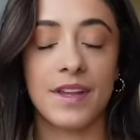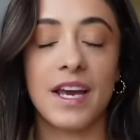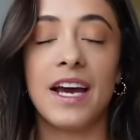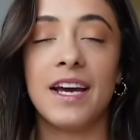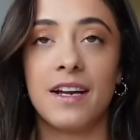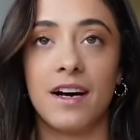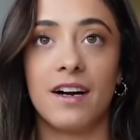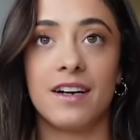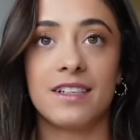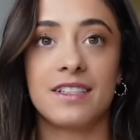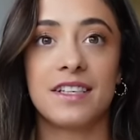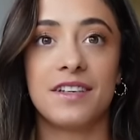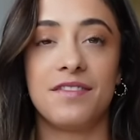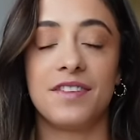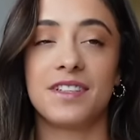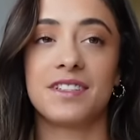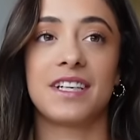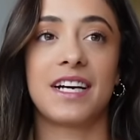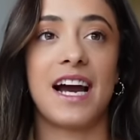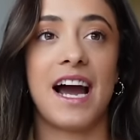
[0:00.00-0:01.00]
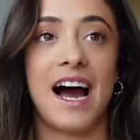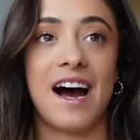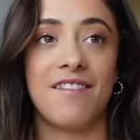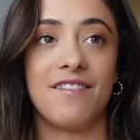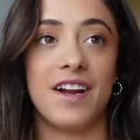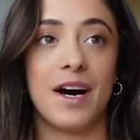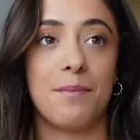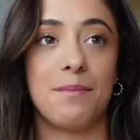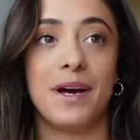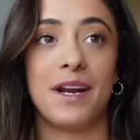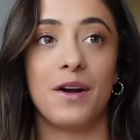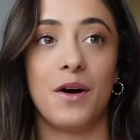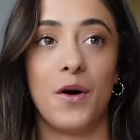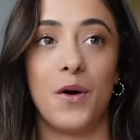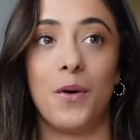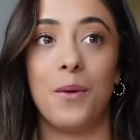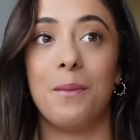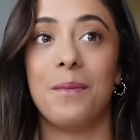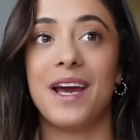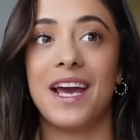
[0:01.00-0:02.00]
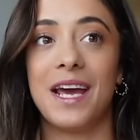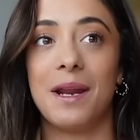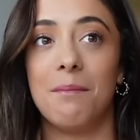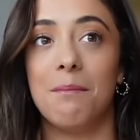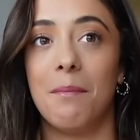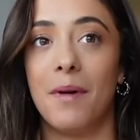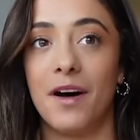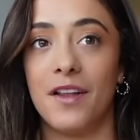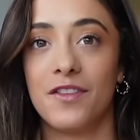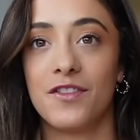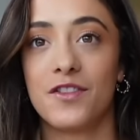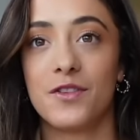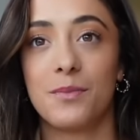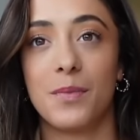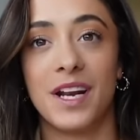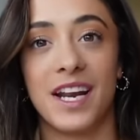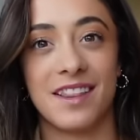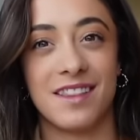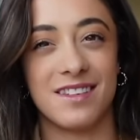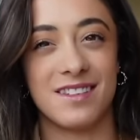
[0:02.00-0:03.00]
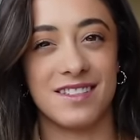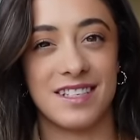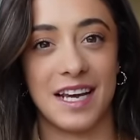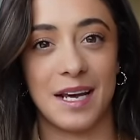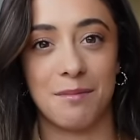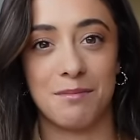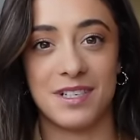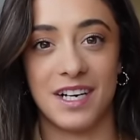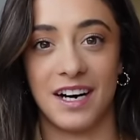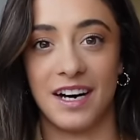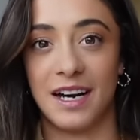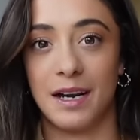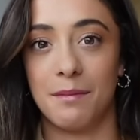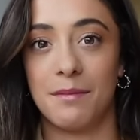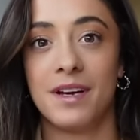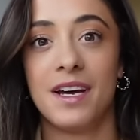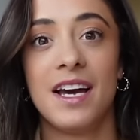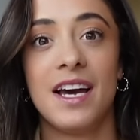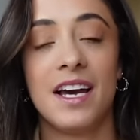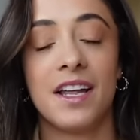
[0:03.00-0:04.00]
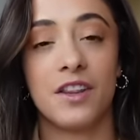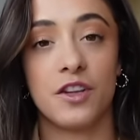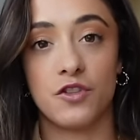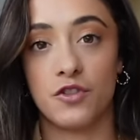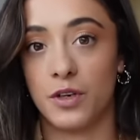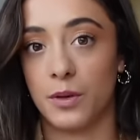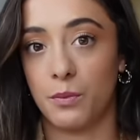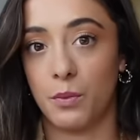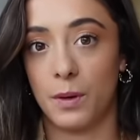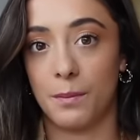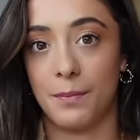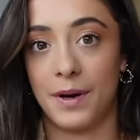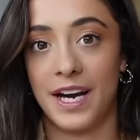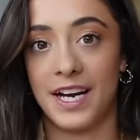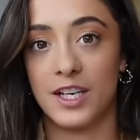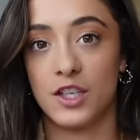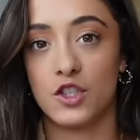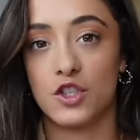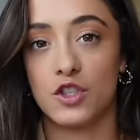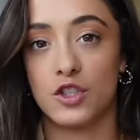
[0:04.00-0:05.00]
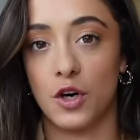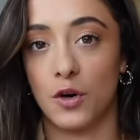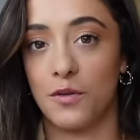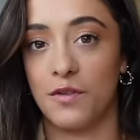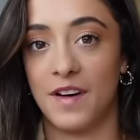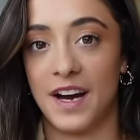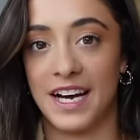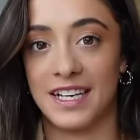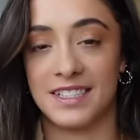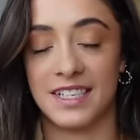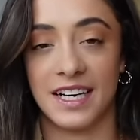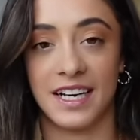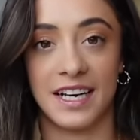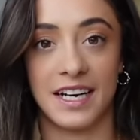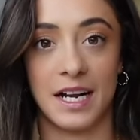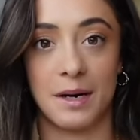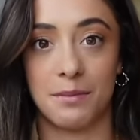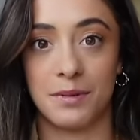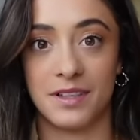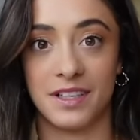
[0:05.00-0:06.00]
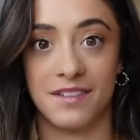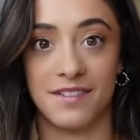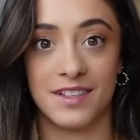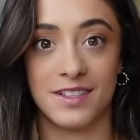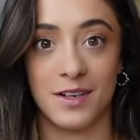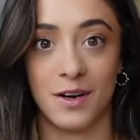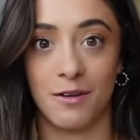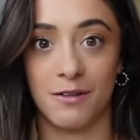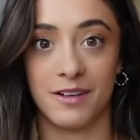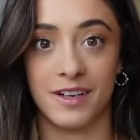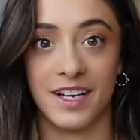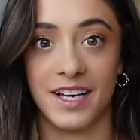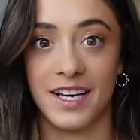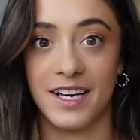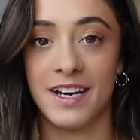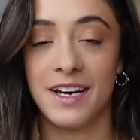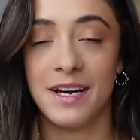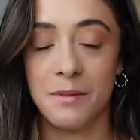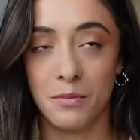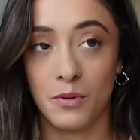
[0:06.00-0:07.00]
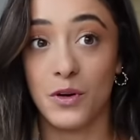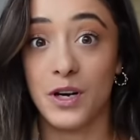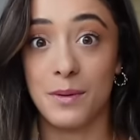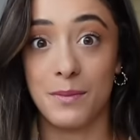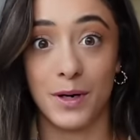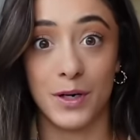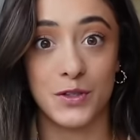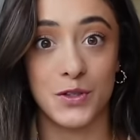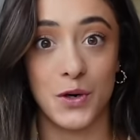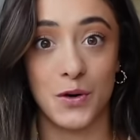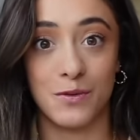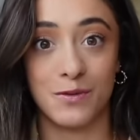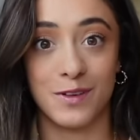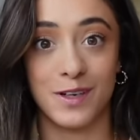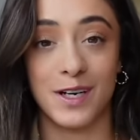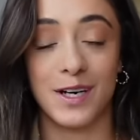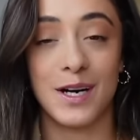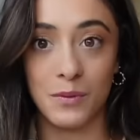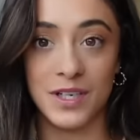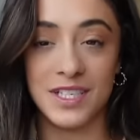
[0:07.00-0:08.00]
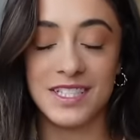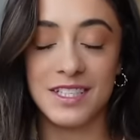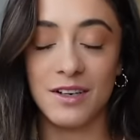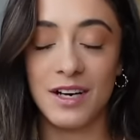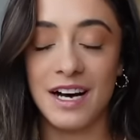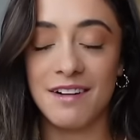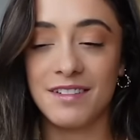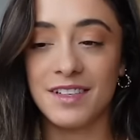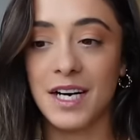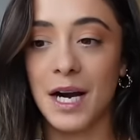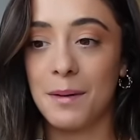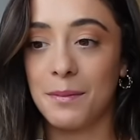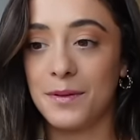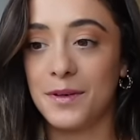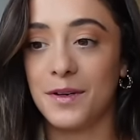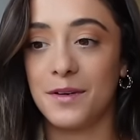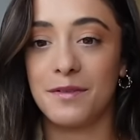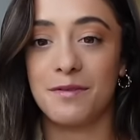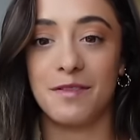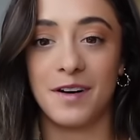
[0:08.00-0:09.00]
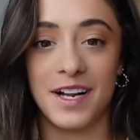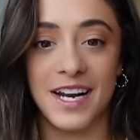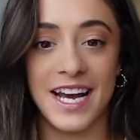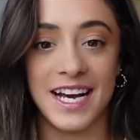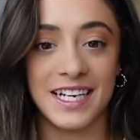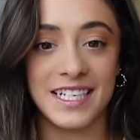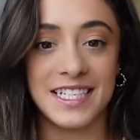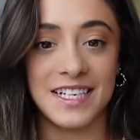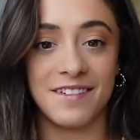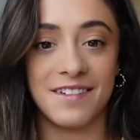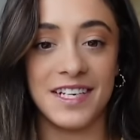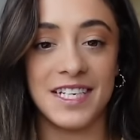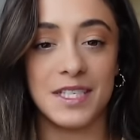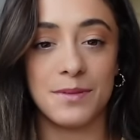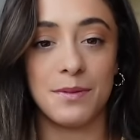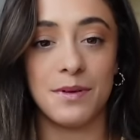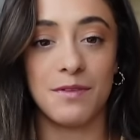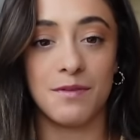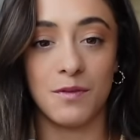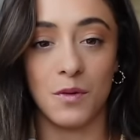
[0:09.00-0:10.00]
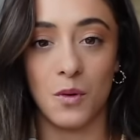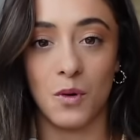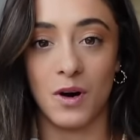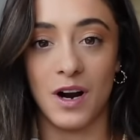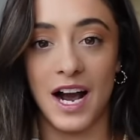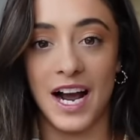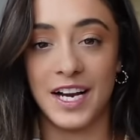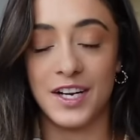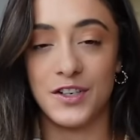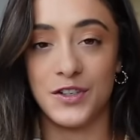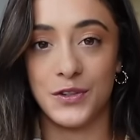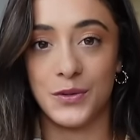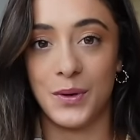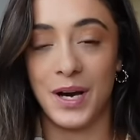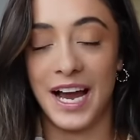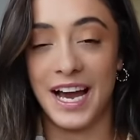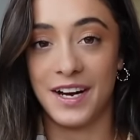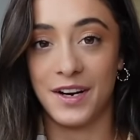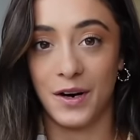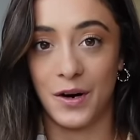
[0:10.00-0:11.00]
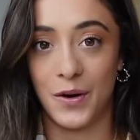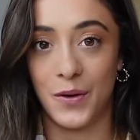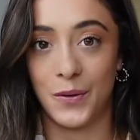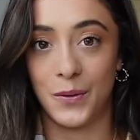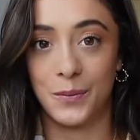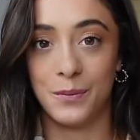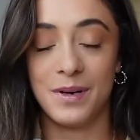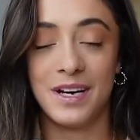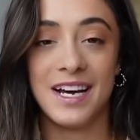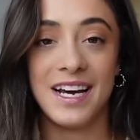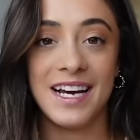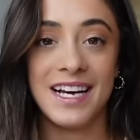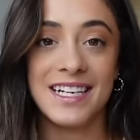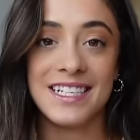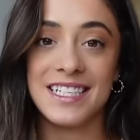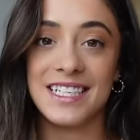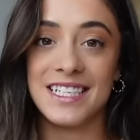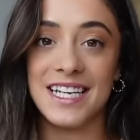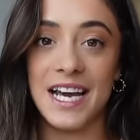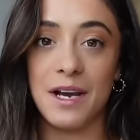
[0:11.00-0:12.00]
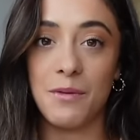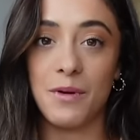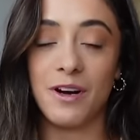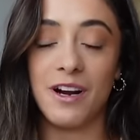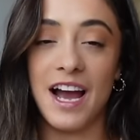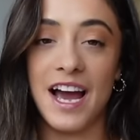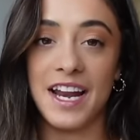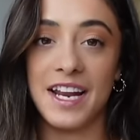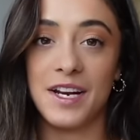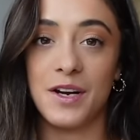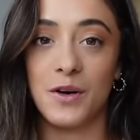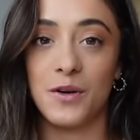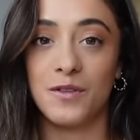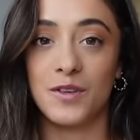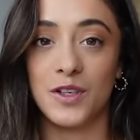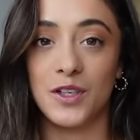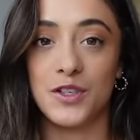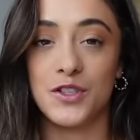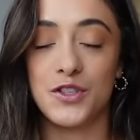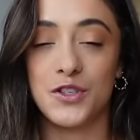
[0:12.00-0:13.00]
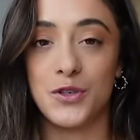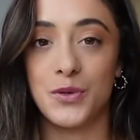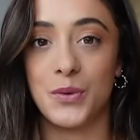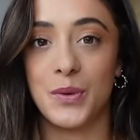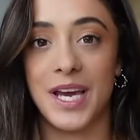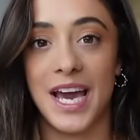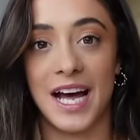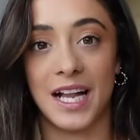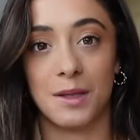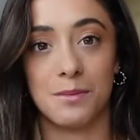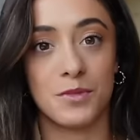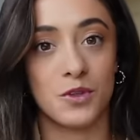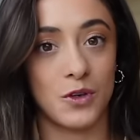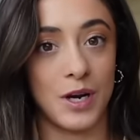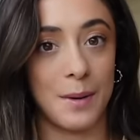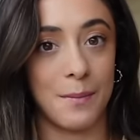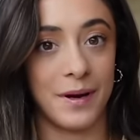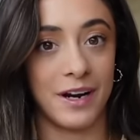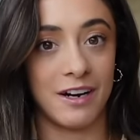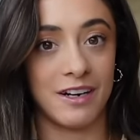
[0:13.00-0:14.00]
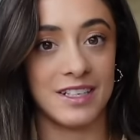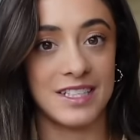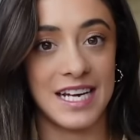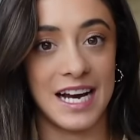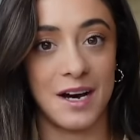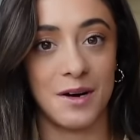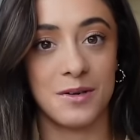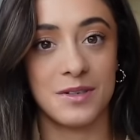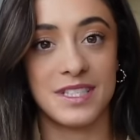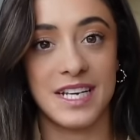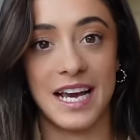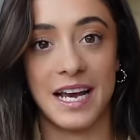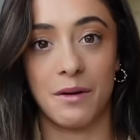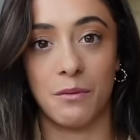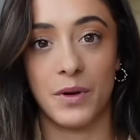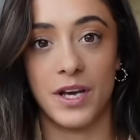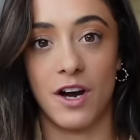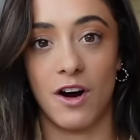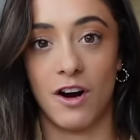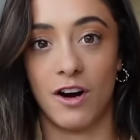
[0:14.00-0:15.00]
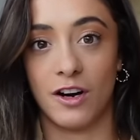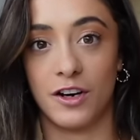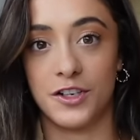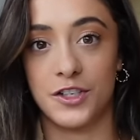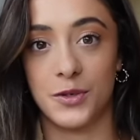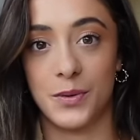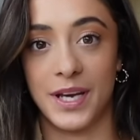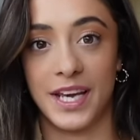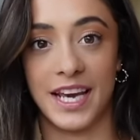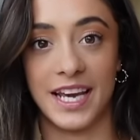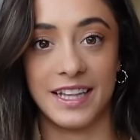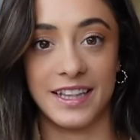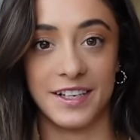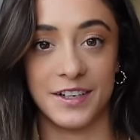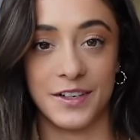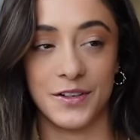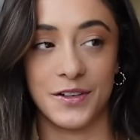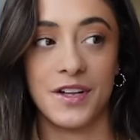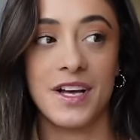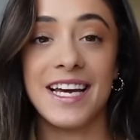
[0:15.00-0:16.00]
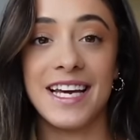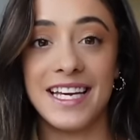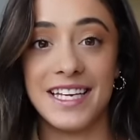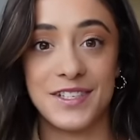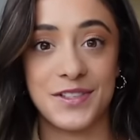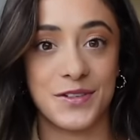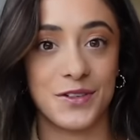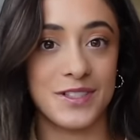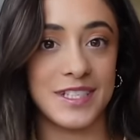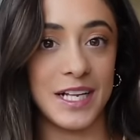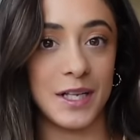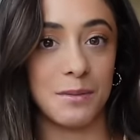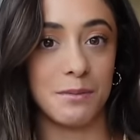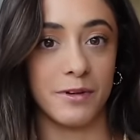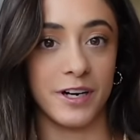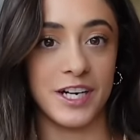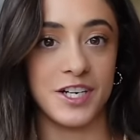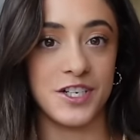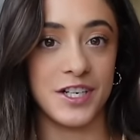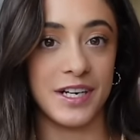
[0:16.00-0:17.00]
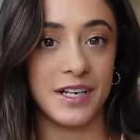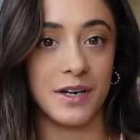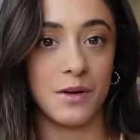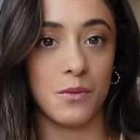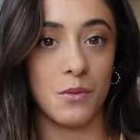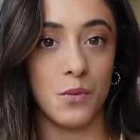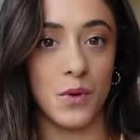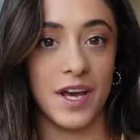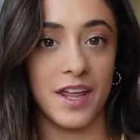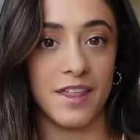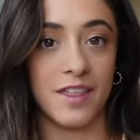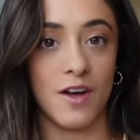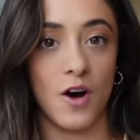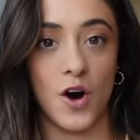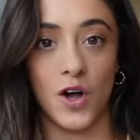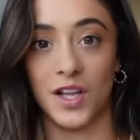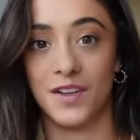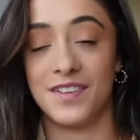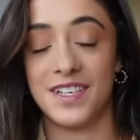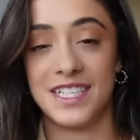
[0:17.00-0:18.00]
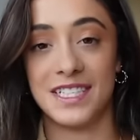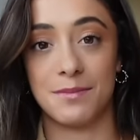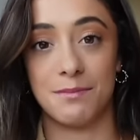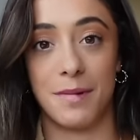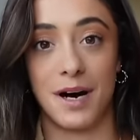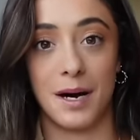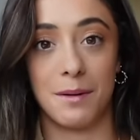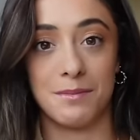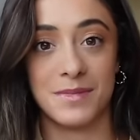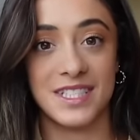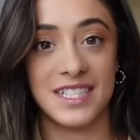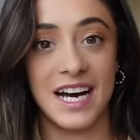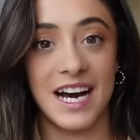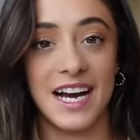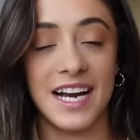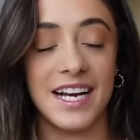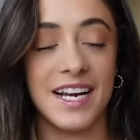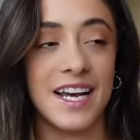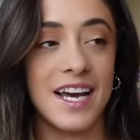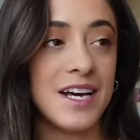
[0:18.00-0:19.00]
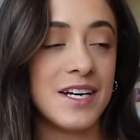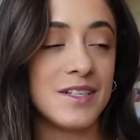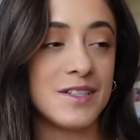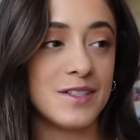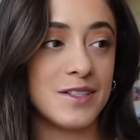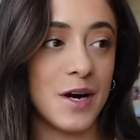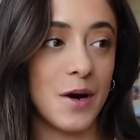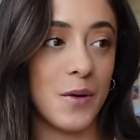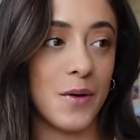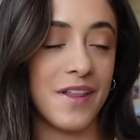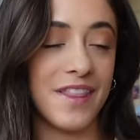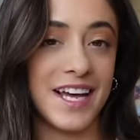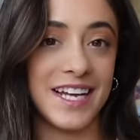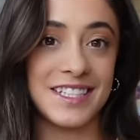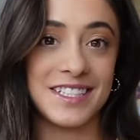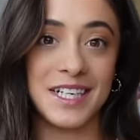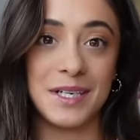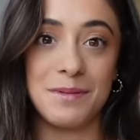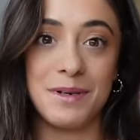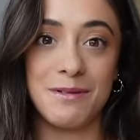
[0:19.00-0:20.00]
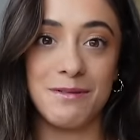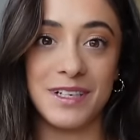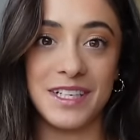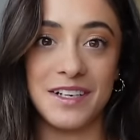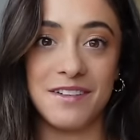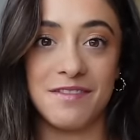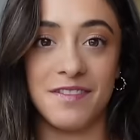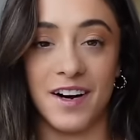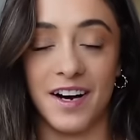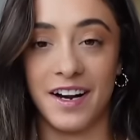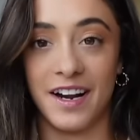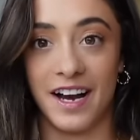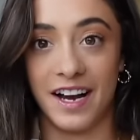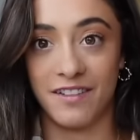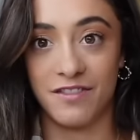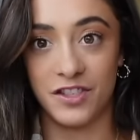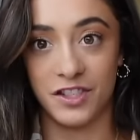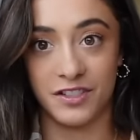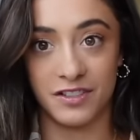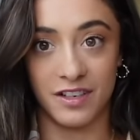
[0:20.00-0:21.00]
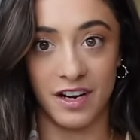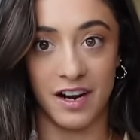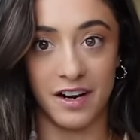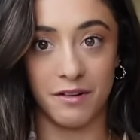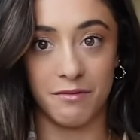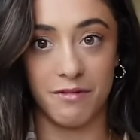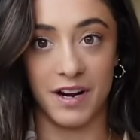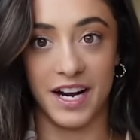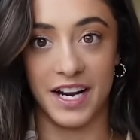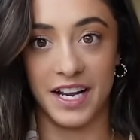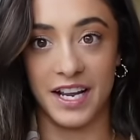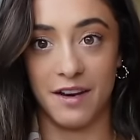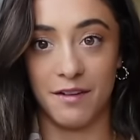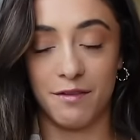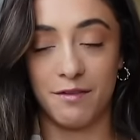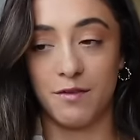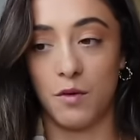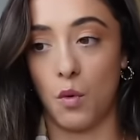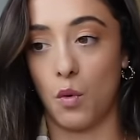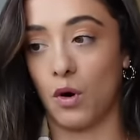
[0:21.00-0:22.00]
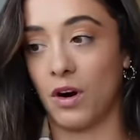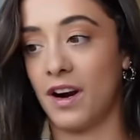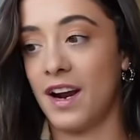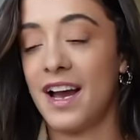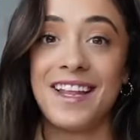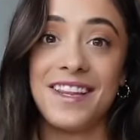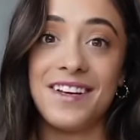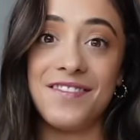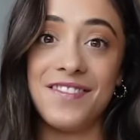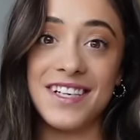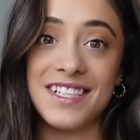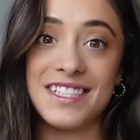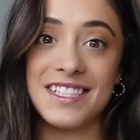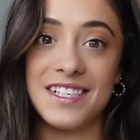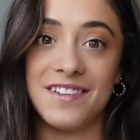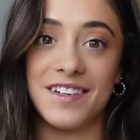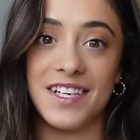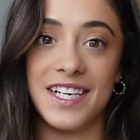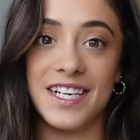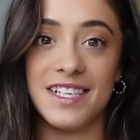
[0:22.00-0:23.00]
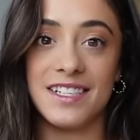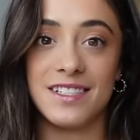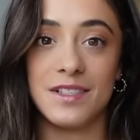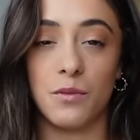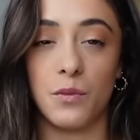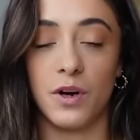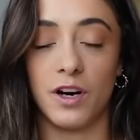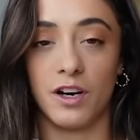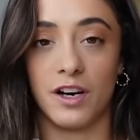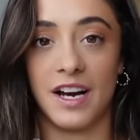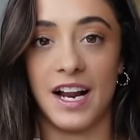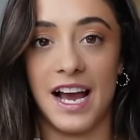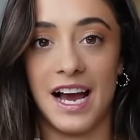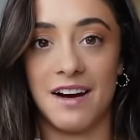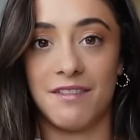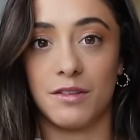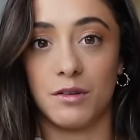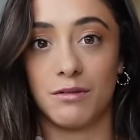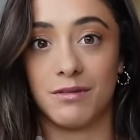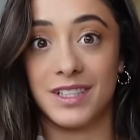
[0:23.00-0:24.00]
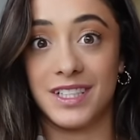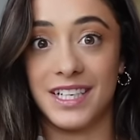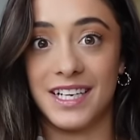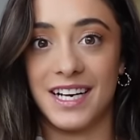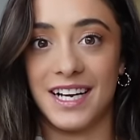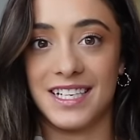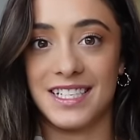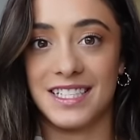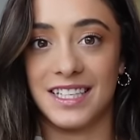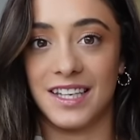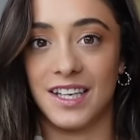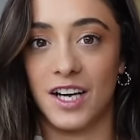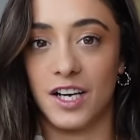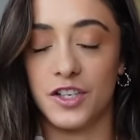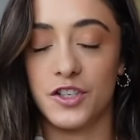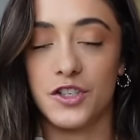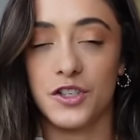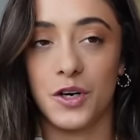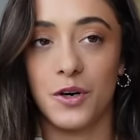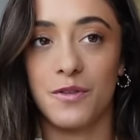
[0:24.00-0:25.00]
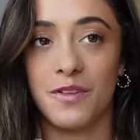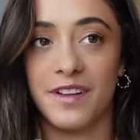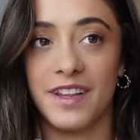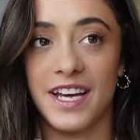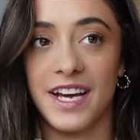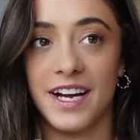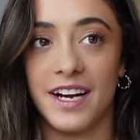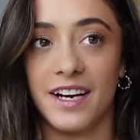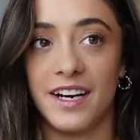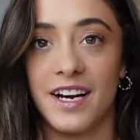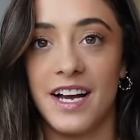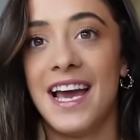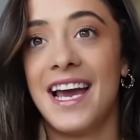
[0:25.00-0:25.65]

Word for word: It honestly feels like I have not been home in months, but at the same time, the trip went by so fast. I cannot believe it's already pretty much over. We still have a couple fun activities before I do head home. Today we're headed over to Callum's grandparents' house and we are doing a little Easter celebration with all of his mom's side. So that's gonna be really fun. I've just gotten ready for the festivities. We're gonna have a really nice lunch over there.